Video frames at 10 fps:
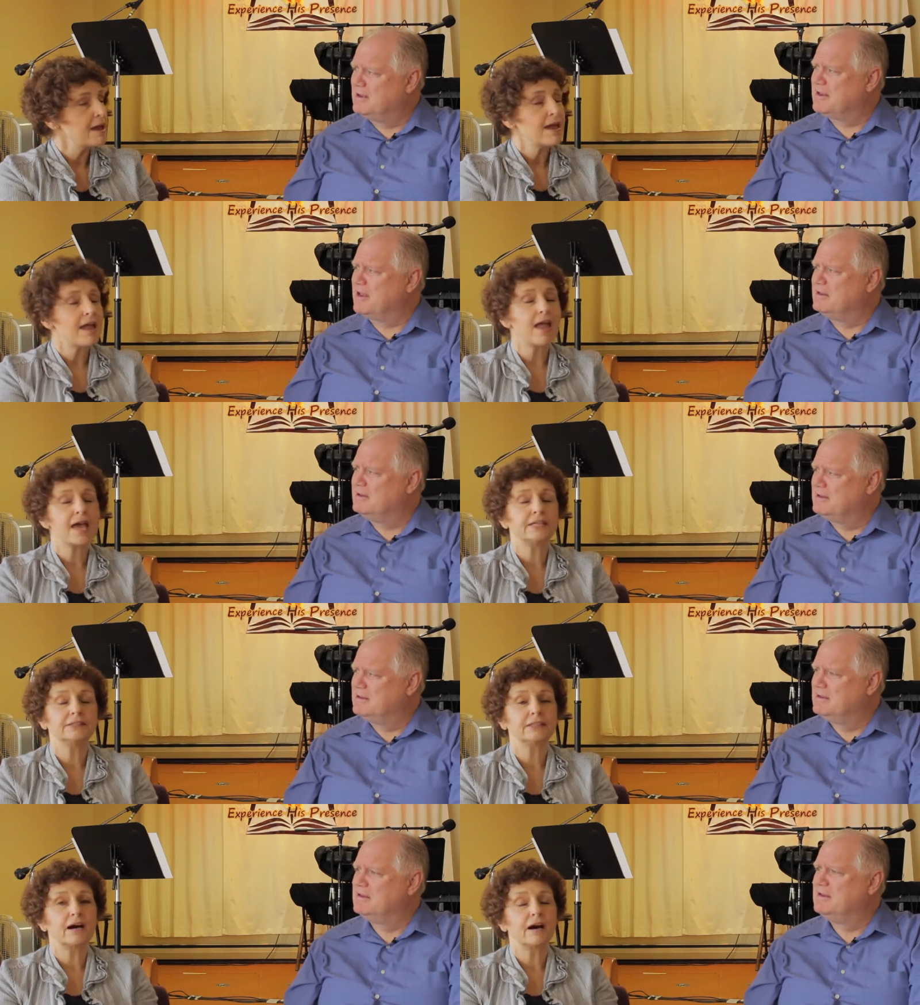Speaker 1: Okay.
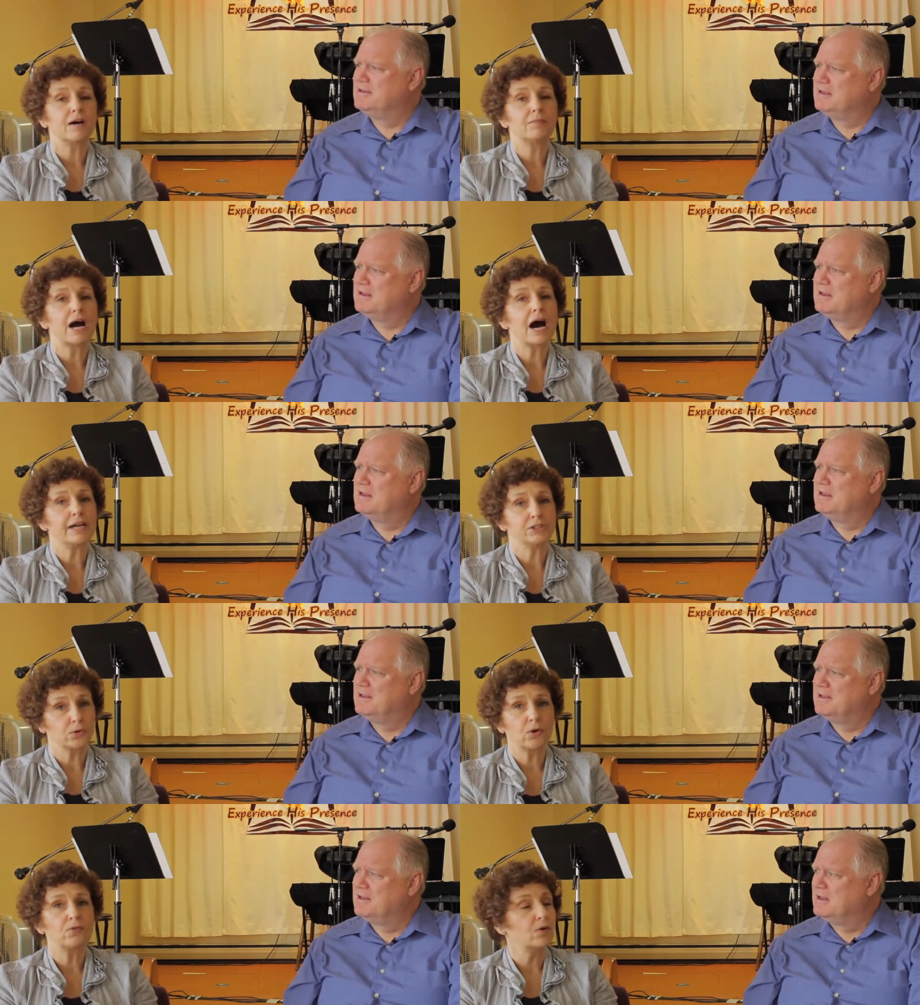And um, I
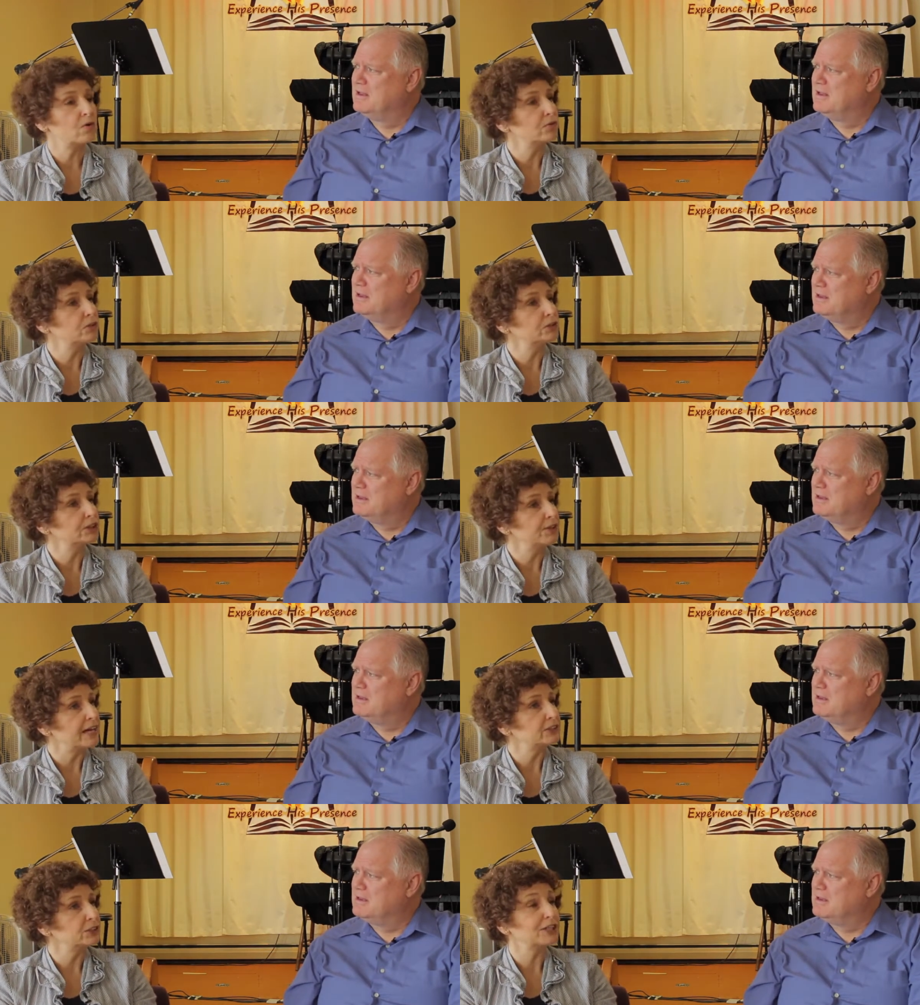drove over to
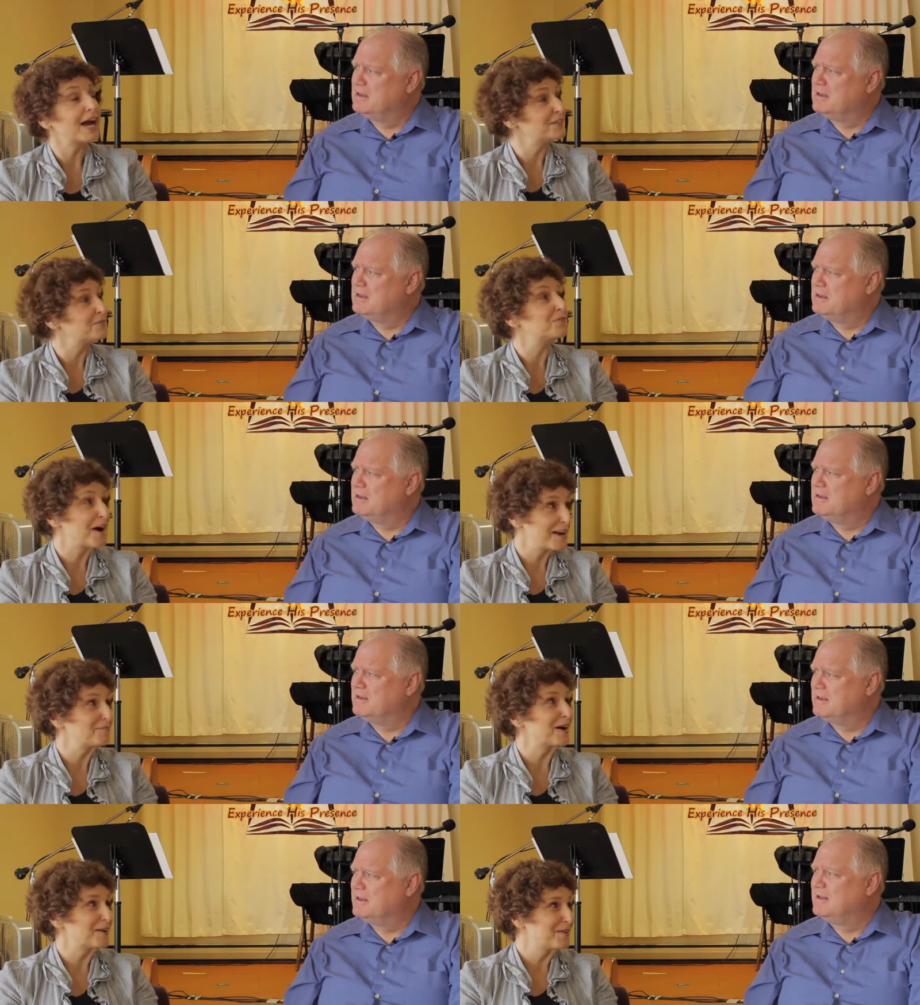that church. I had to
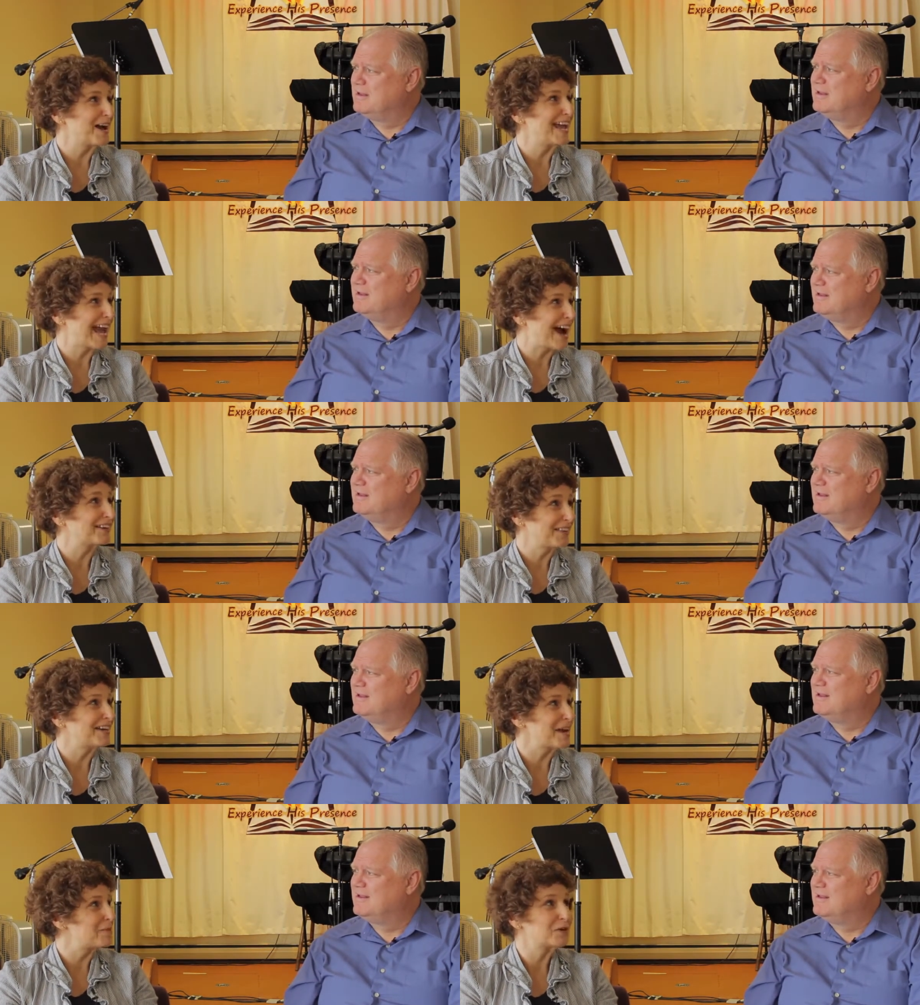find my way out of
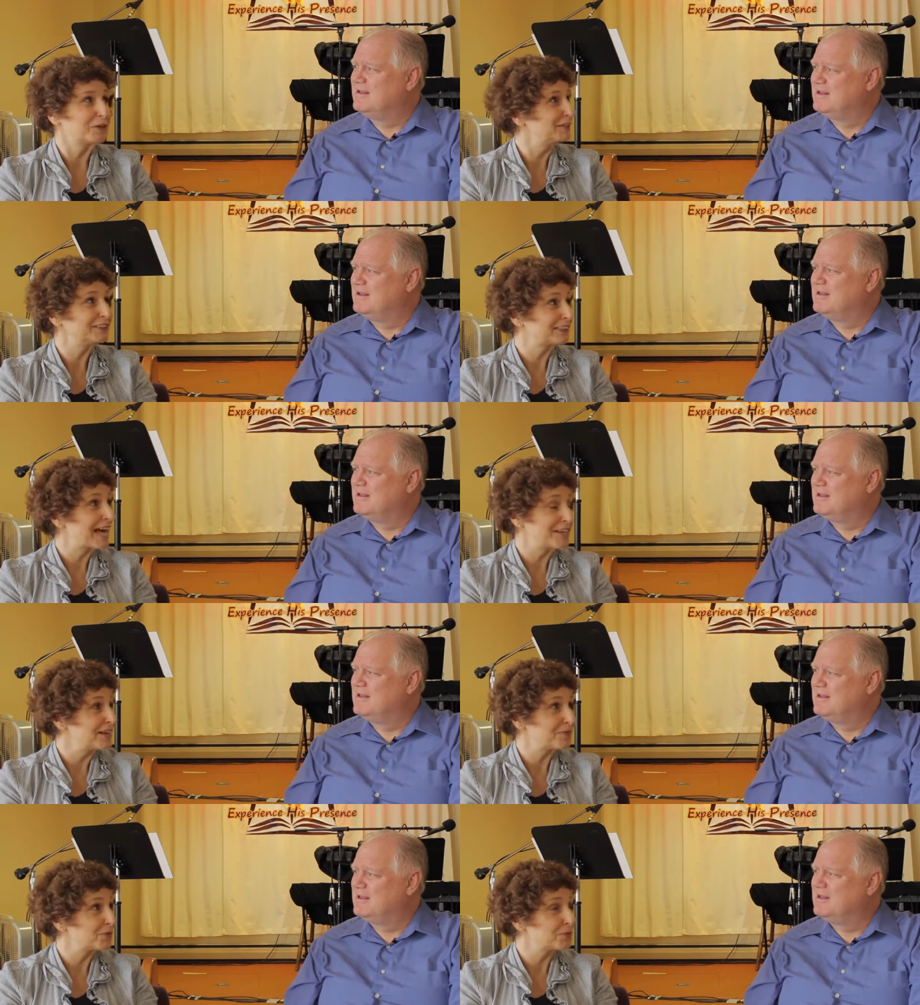that neighborhood because I had
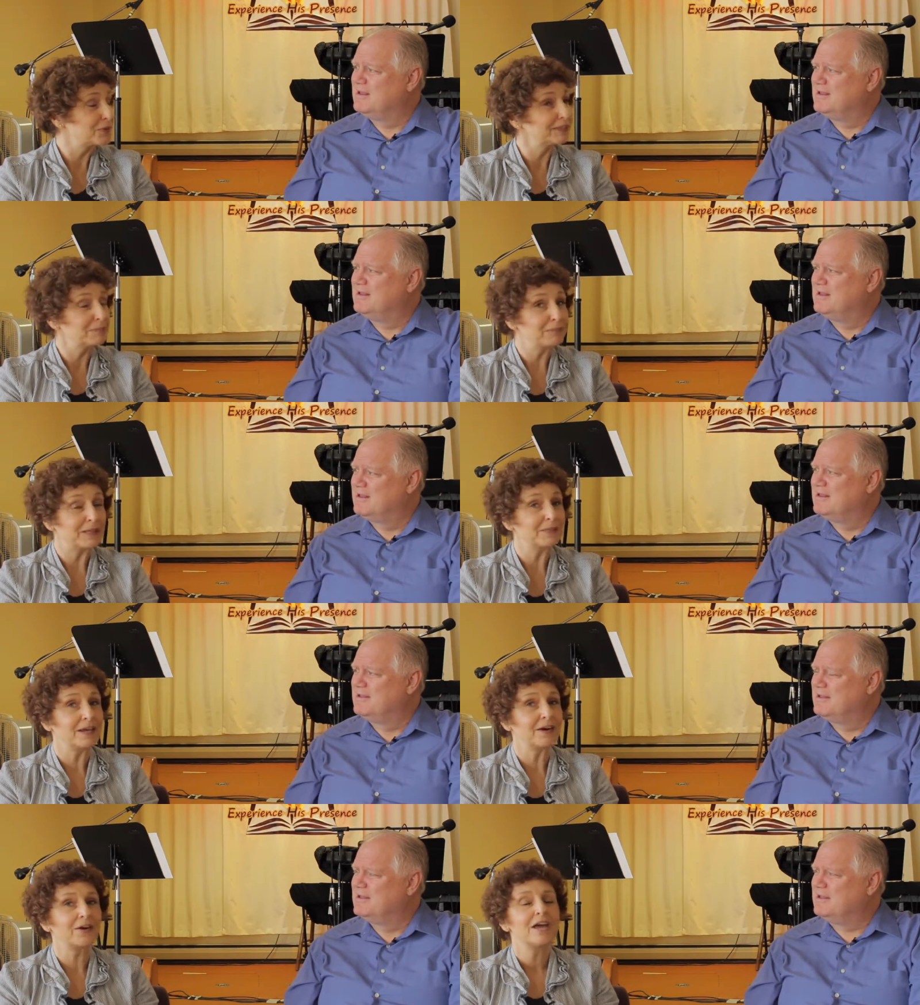never really been there.